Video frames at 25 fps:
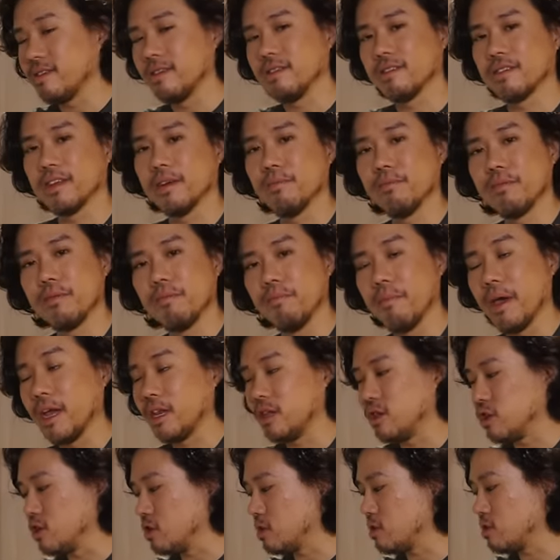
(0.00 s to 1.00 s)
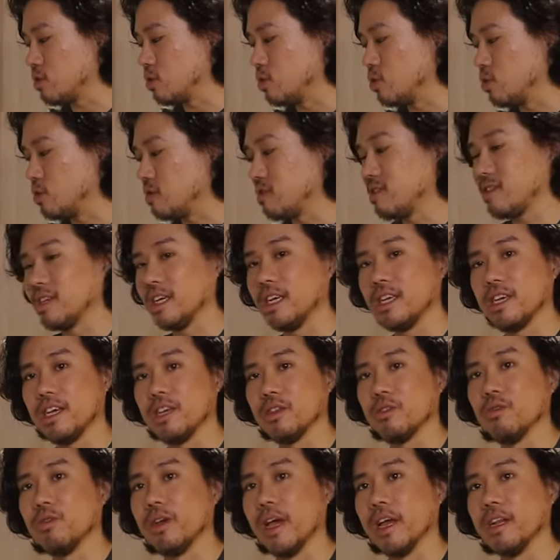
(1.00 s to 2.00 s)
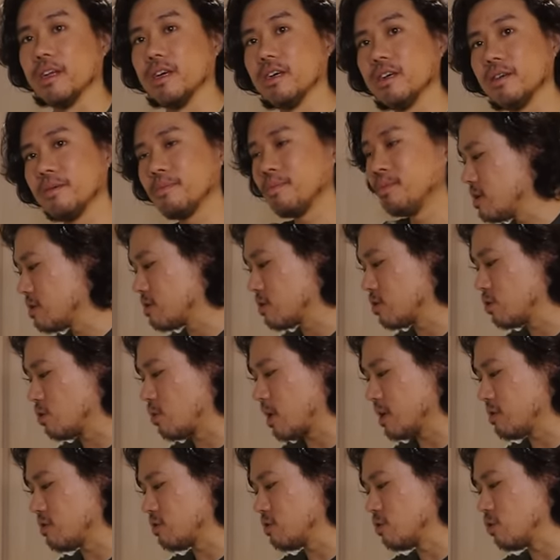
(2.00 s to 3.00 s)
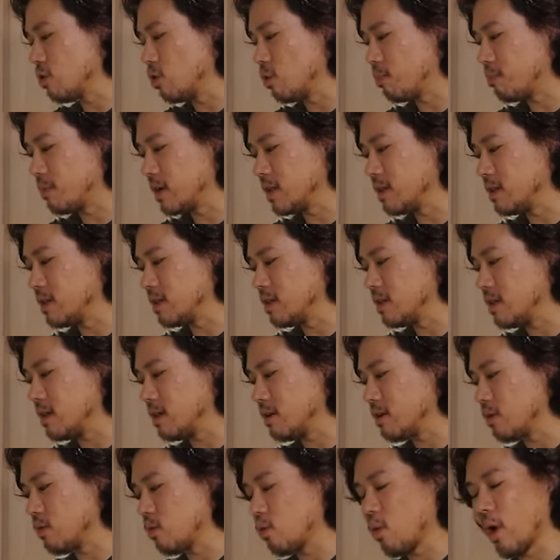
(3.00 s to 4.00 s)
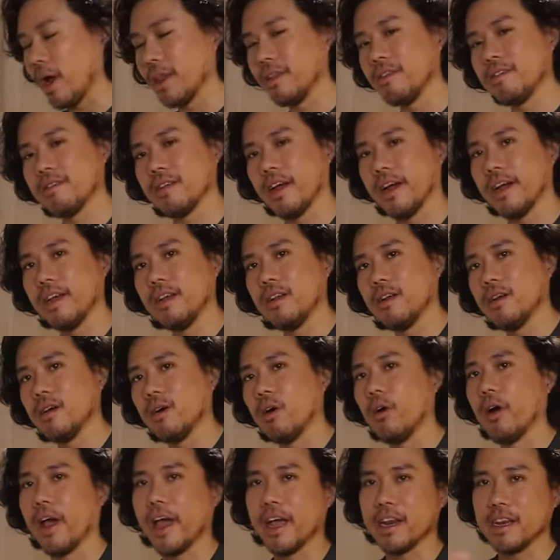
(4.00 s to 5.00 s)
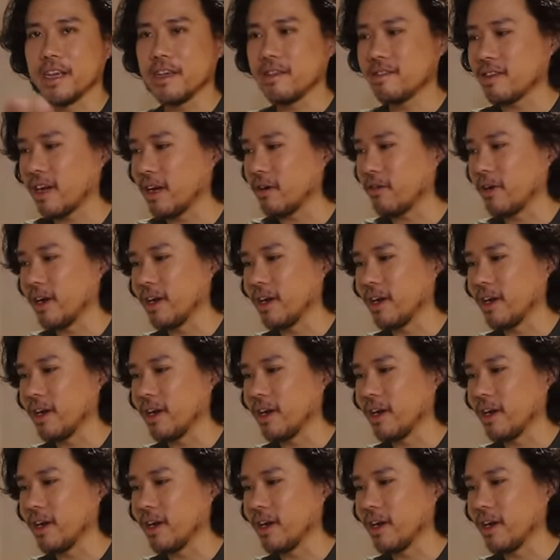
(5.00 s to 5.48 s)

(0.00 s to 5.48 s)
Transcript: system manages to sync it together. So once you open one side or any side,